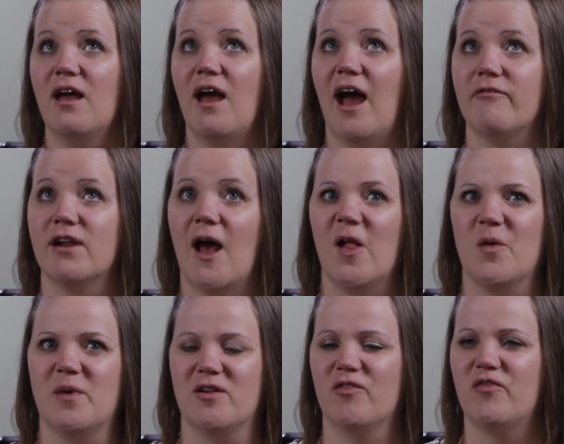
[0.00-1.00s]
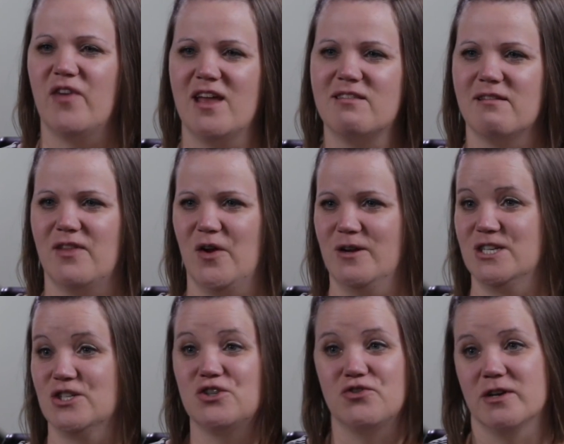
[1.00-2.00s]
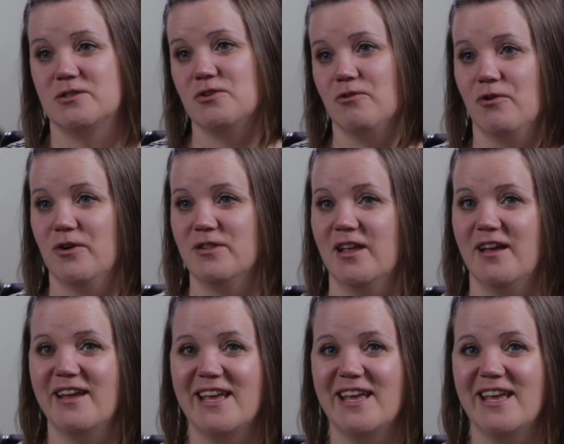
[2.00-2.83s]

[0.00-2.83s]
have an element of faith in there and just trust the Lord that